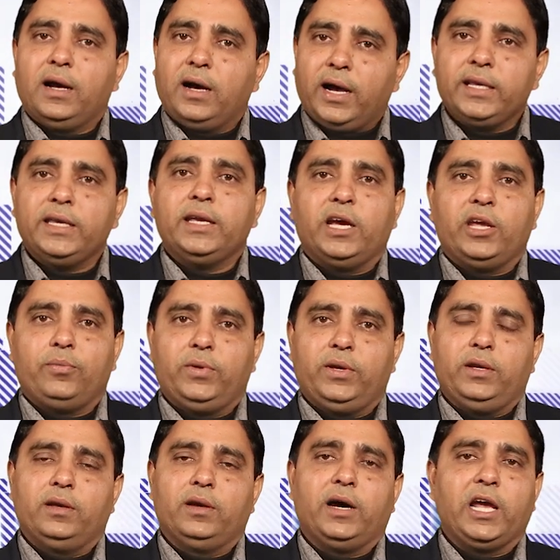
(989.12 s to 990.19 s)

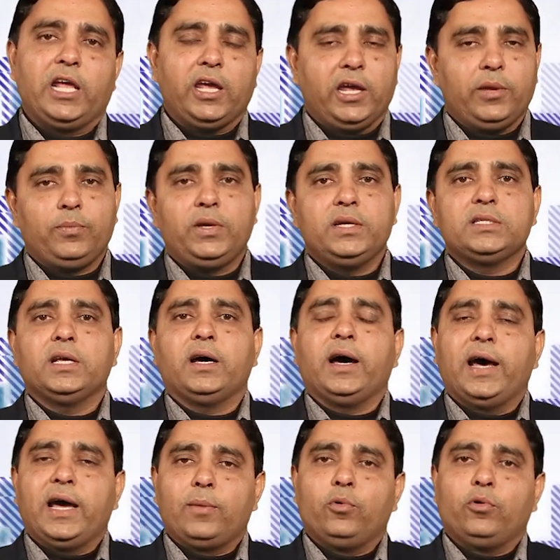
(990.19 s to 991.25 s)
IAIP. IAIP is the
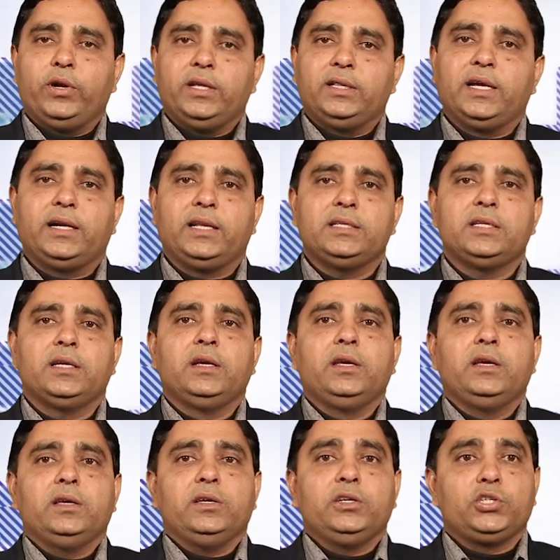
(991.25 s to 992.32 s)
higher body, that is
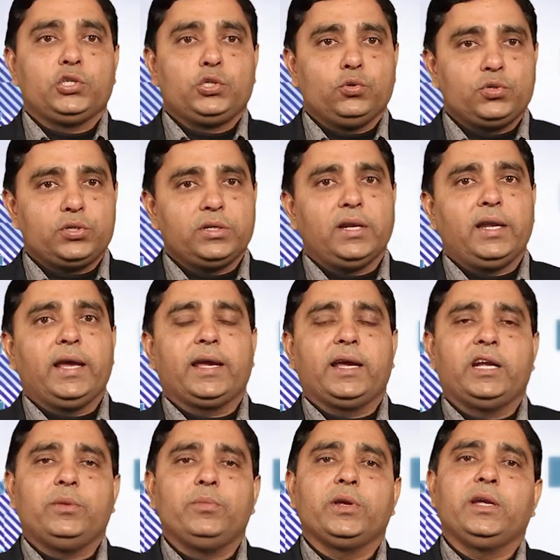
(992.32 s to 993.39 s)
Institutional
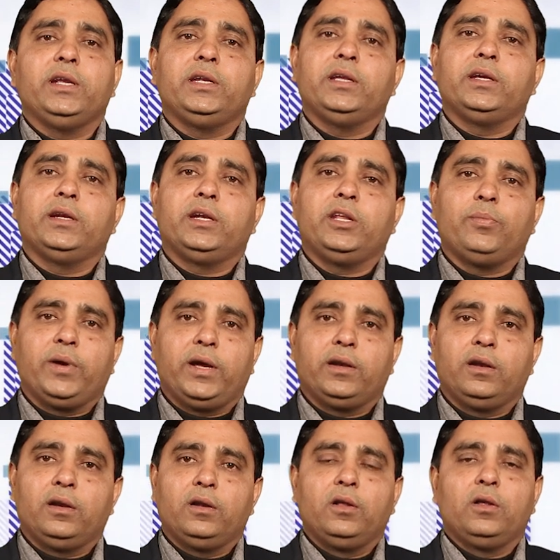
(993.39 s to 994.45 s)
Academic Integrity
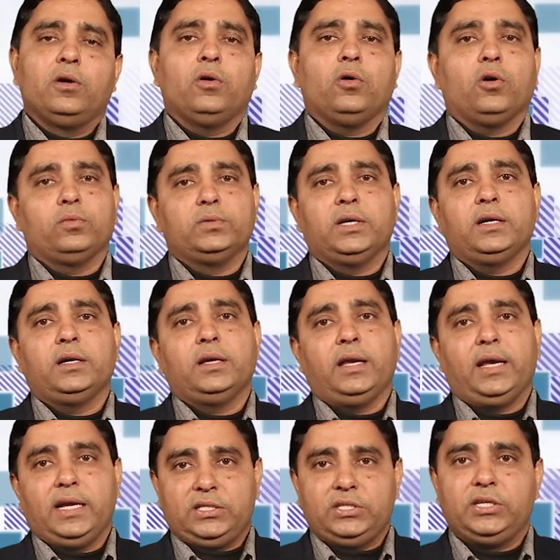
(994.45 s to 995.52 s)
Panel of the
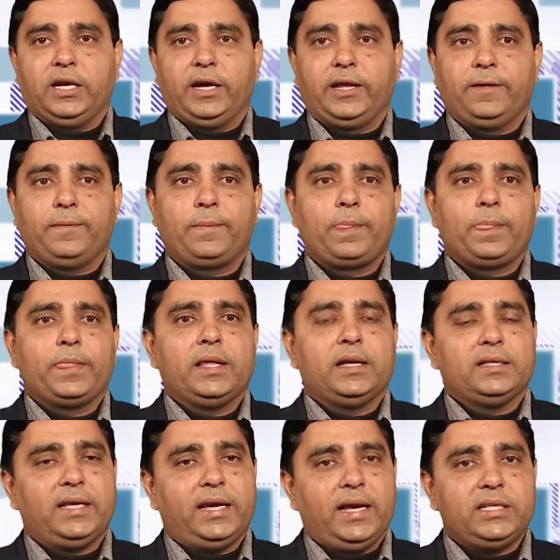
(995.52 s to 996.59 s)
HEI.
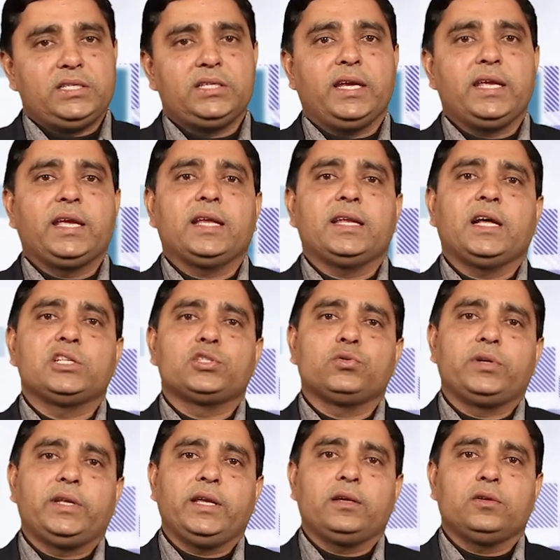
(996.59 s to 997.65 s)
The HEI can
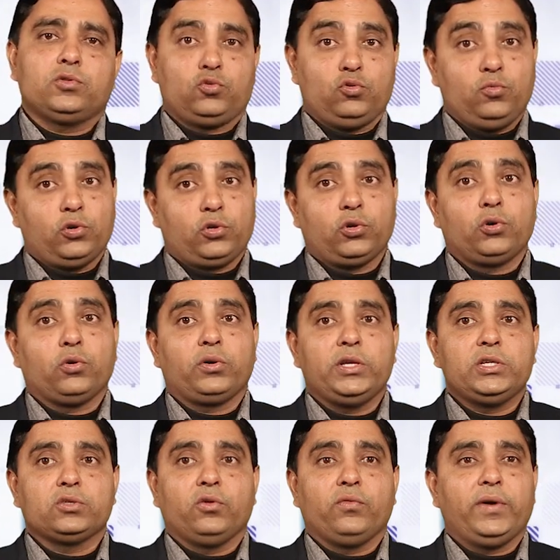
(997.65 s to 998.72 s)
also take sumo toto
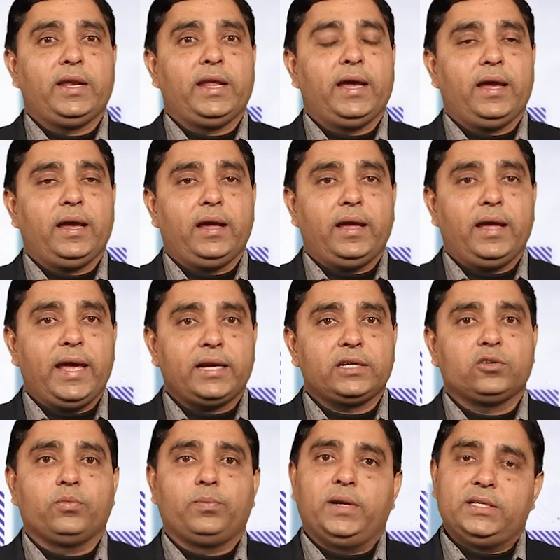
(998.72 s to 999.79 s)
notice of an
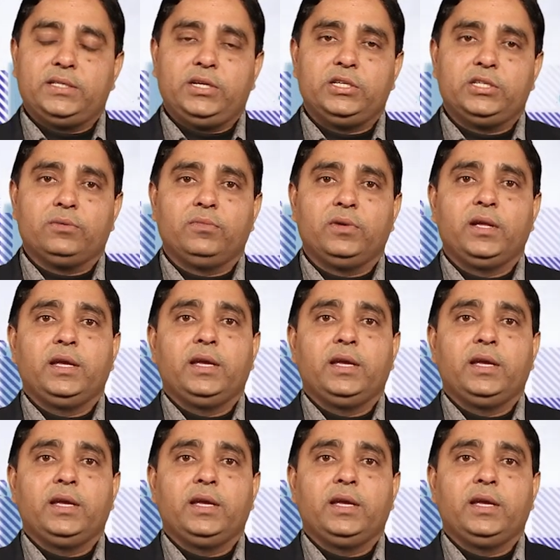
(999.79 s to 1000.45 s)
act of plagiarism